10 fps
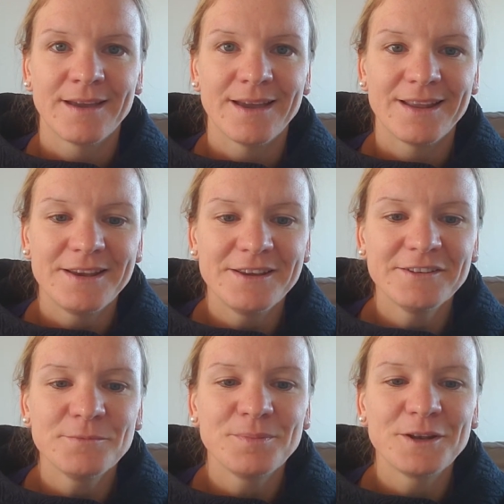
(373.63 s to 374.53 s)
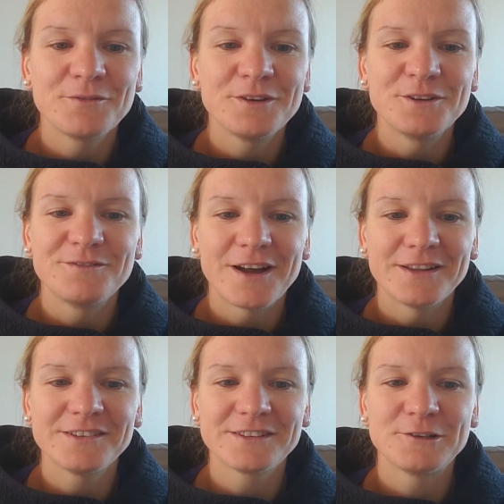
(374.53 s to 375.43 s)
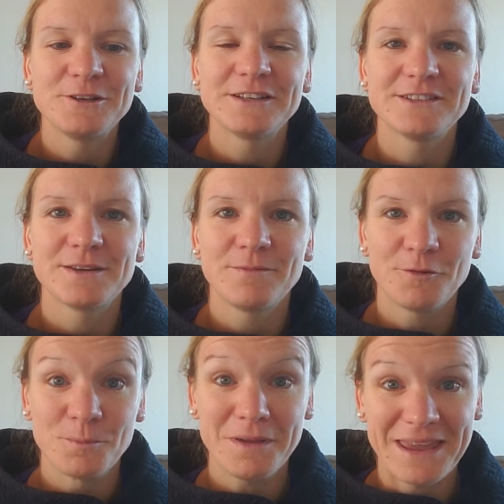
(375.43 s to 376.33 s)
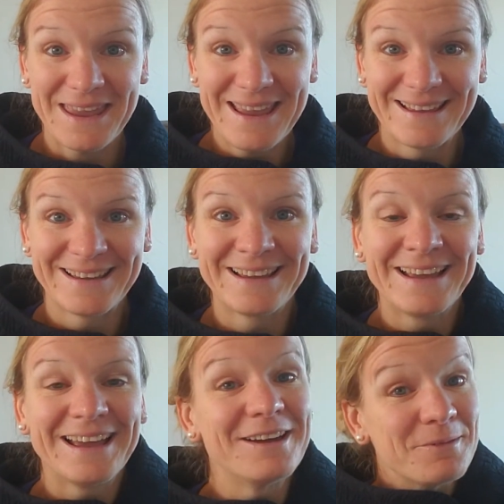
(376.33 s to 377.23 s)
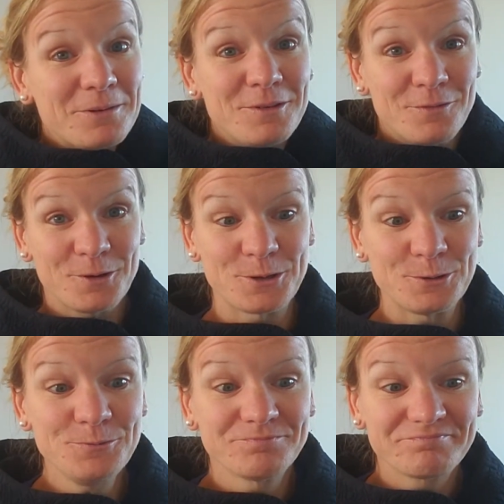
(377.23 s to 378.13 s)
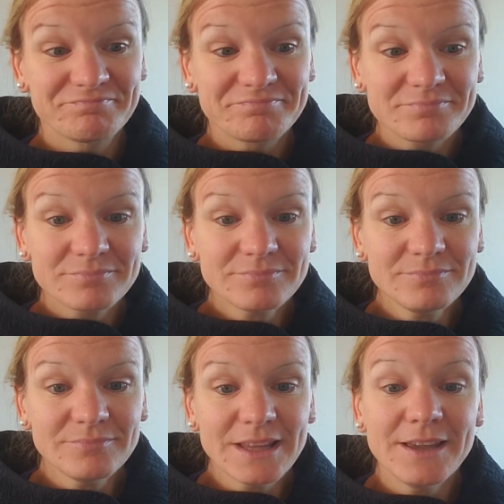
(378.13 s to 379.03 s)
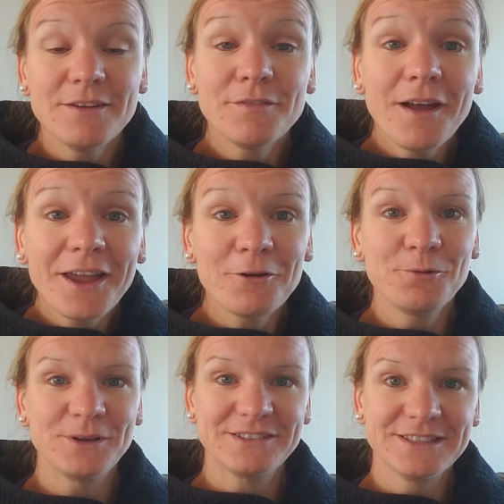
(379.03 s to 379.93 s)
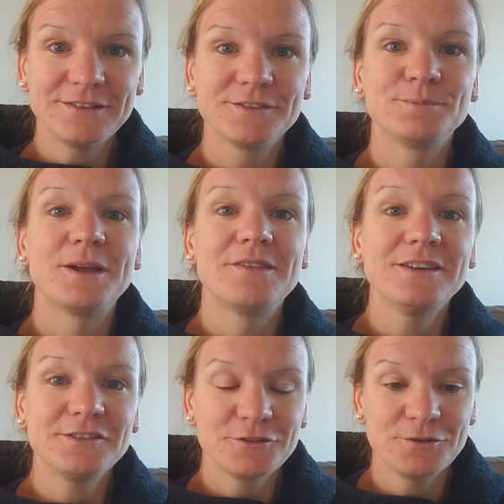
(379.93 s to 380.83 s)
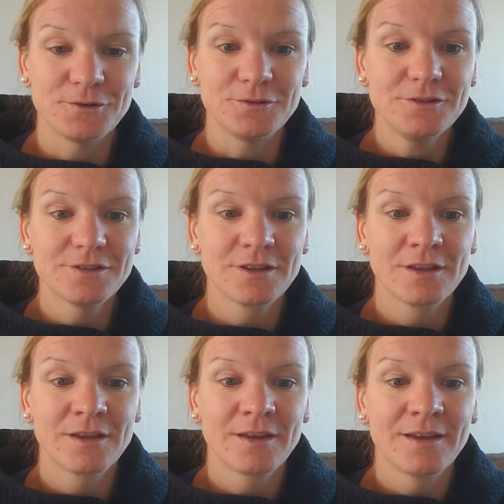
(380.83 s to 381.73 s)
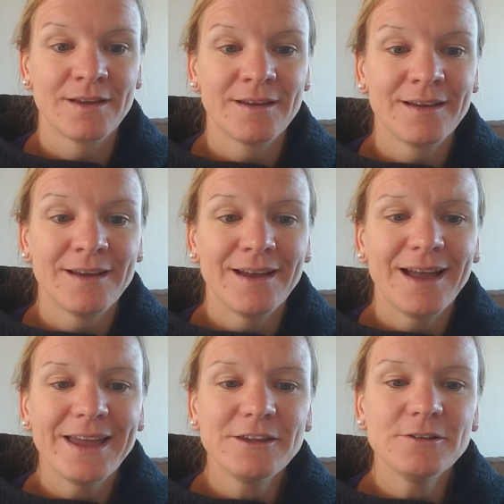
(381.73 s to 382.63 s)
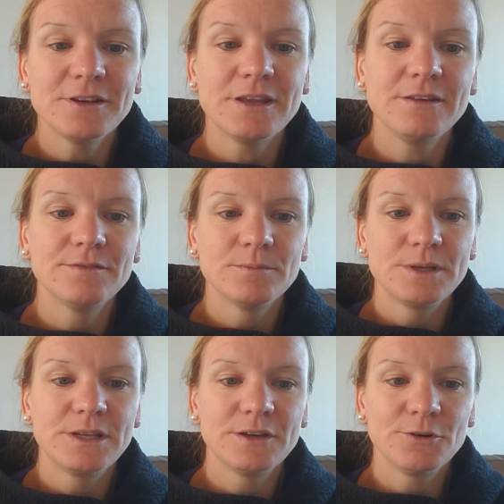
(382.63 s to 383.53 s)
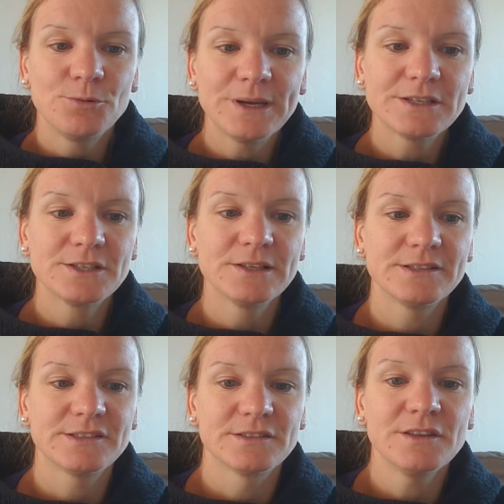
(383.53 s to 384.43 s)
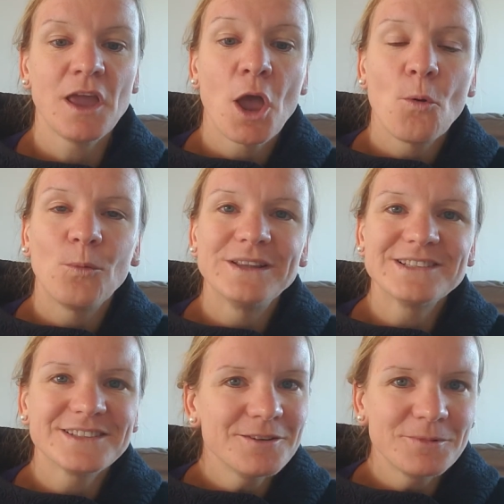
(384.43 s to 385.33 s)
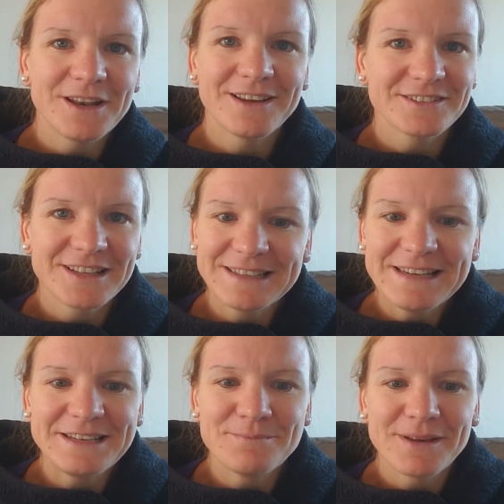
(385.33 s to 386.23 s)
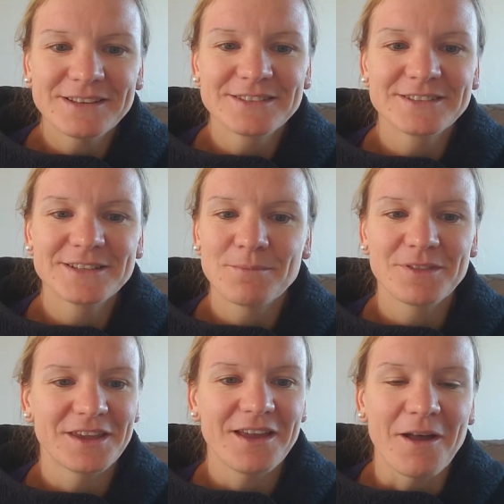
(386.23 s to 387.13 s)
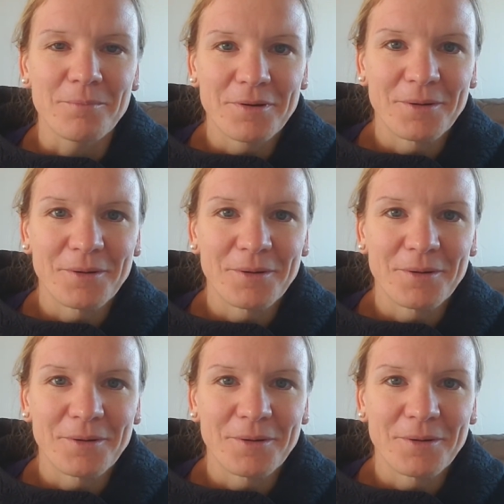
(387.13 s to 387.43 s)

And here's a bit of an advanced learning step for me, and maybe for you. If I always lived by this truth, I could even be quick to listen when someone has clearly messed something up.